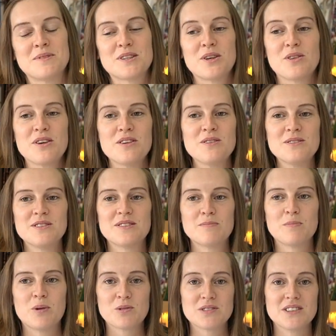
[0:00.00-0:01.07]
so those
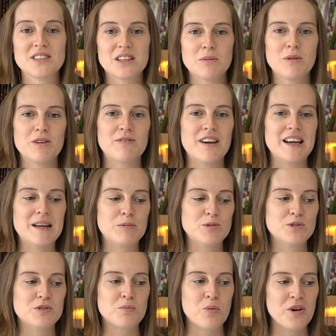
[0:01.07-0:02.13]
boxes are going to be
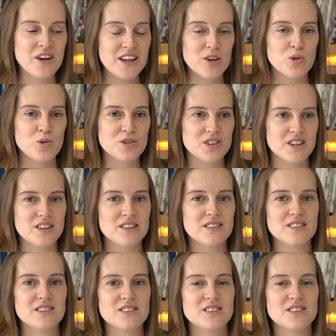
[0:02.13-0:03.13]
available to pre-order.